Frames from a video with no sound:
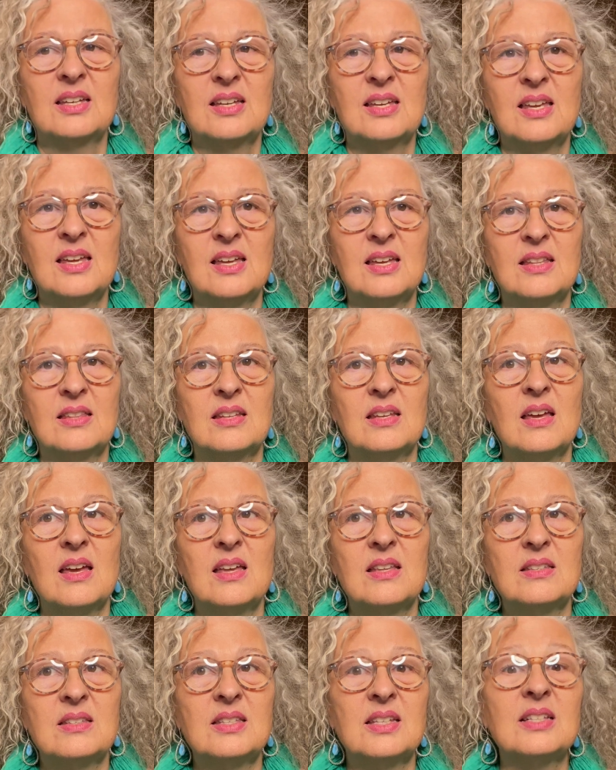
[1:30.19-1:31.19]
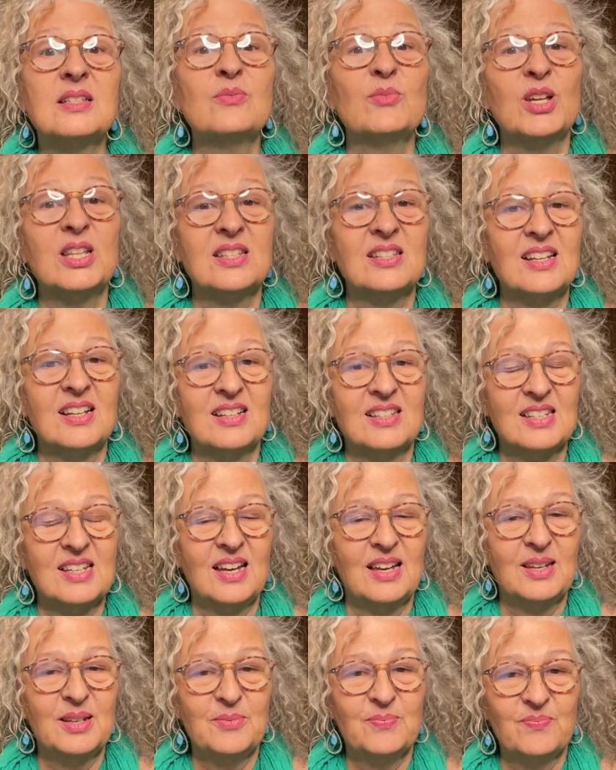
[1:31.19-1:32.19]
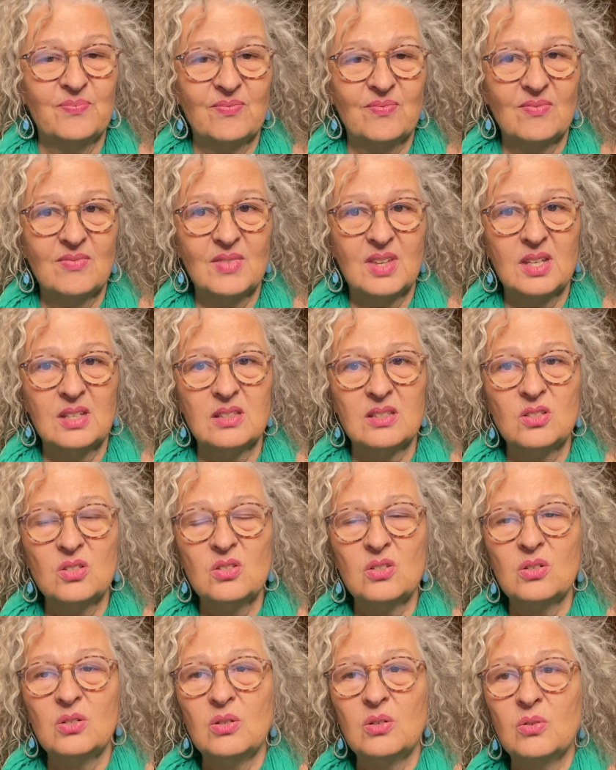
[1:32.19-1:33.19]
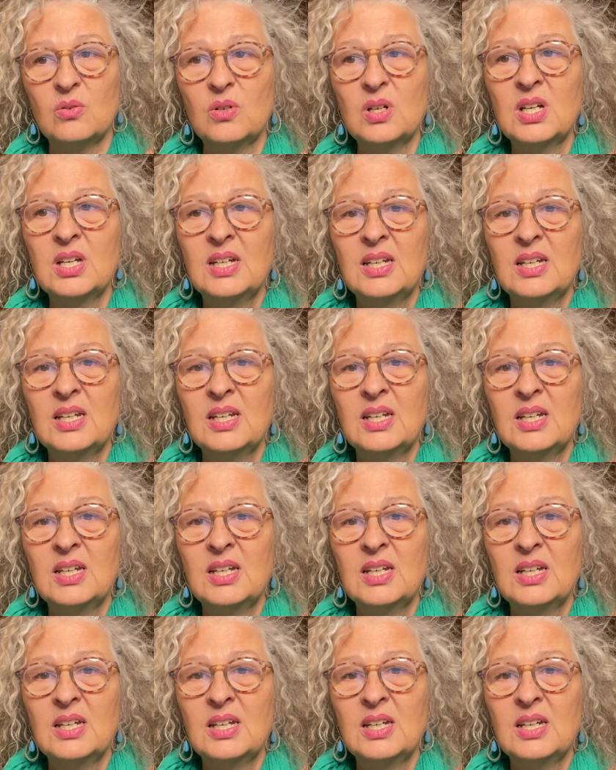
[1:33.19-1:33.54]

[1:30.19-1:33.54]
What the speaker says: and 6 months at a time. So